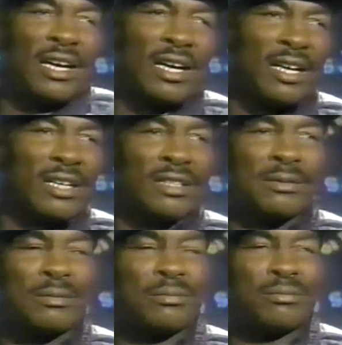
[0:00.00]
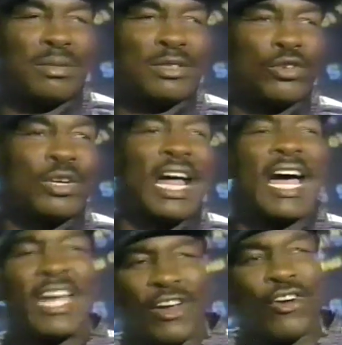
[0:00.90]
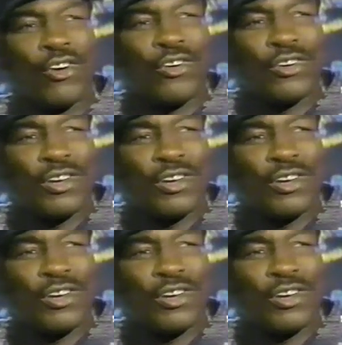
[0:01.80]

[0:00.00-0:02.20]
Uh, but during our era,